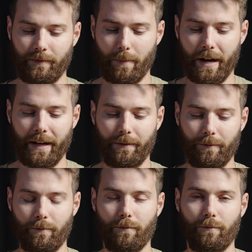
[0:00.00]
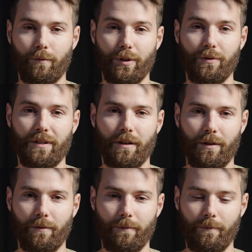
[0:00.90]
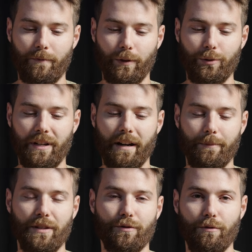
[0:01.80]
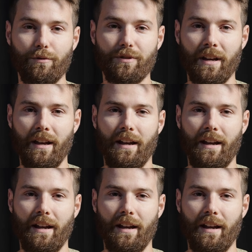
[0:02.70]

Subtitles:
by loosening up these screws,